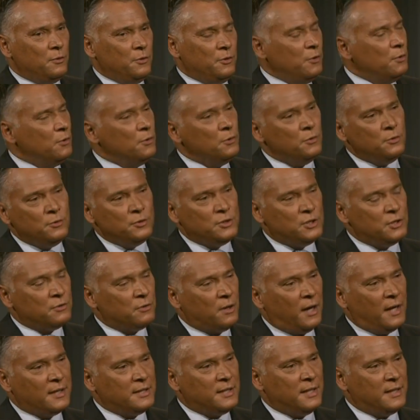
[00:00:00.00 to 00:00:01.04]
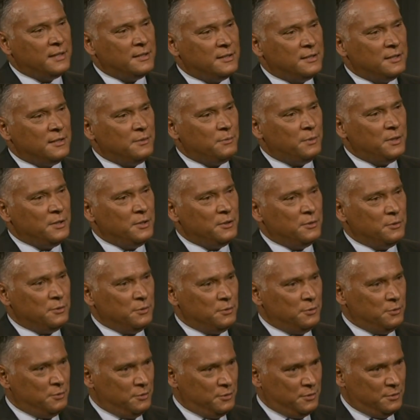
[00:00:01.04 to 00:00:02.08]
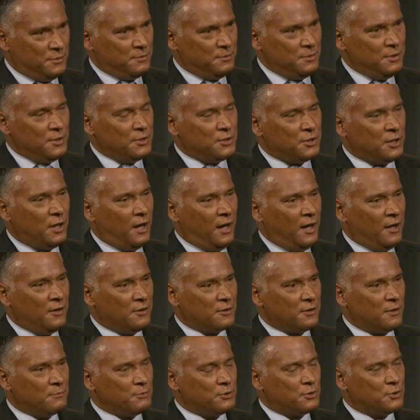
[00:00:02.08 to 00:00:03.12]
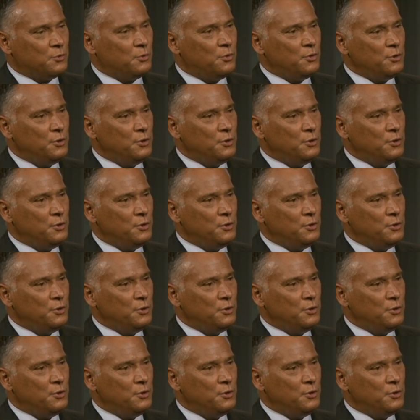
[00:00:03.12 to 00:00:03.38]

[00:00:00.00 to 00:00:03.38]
you lose your identity when you lose your child. I'm I sure. I